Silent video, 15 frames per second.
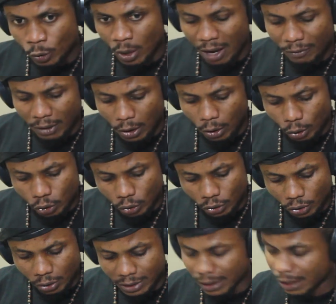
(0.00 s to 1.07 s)
you have a lot
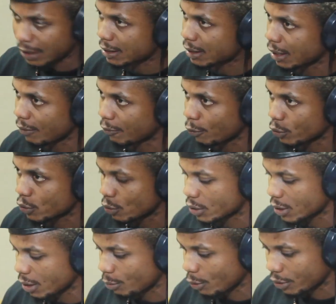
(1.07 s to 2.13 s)
on your decks for
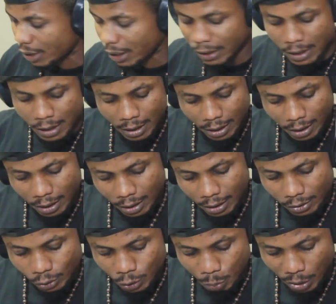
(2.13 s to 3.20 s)
today, but then
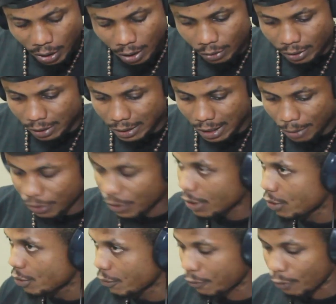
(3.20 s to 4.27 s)
you spread out the time.
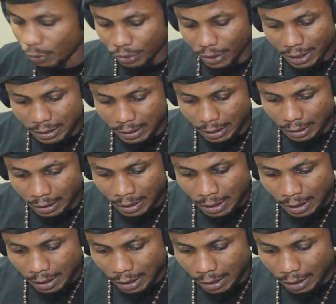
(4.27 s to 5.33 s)
Thank you for that
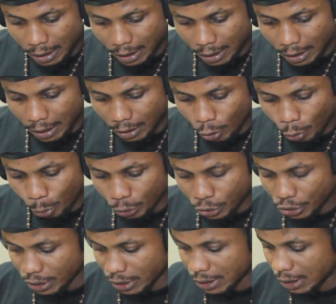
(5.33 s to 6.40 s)

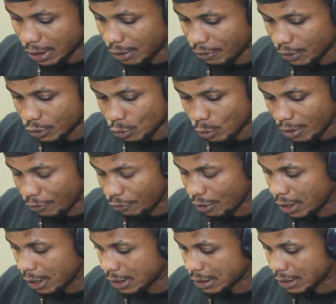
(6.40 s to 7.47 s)
opportunity given to
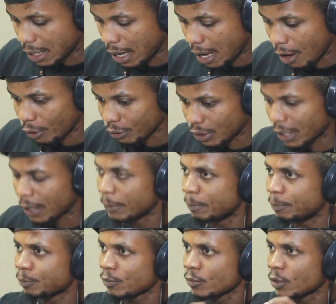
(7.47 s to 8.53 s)
every listener out there.
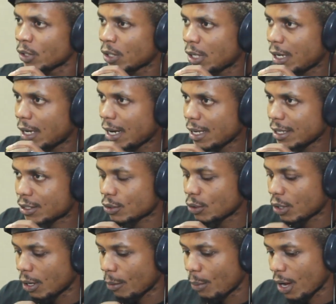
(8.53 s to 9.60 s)
Let's
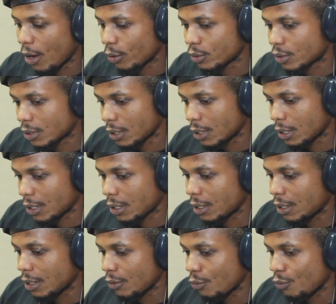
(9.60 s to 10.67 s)
talk about
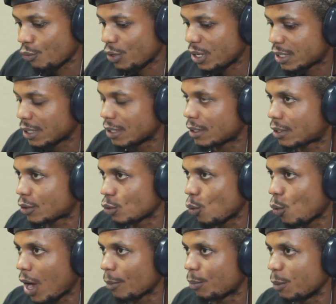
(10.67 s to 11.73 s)
reasons to
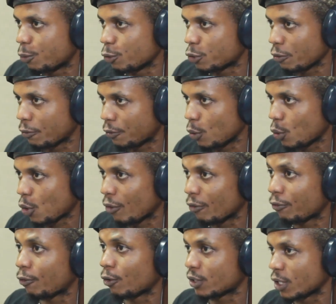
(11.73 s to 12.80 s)
why people should feel
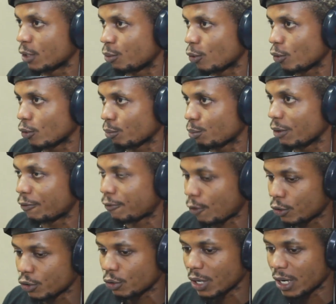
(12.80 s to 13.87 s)
comfortable
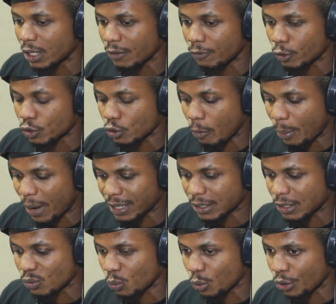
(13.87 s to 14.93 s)
before you then give us your
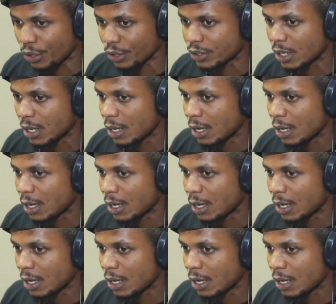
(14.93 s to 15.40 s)
parting words.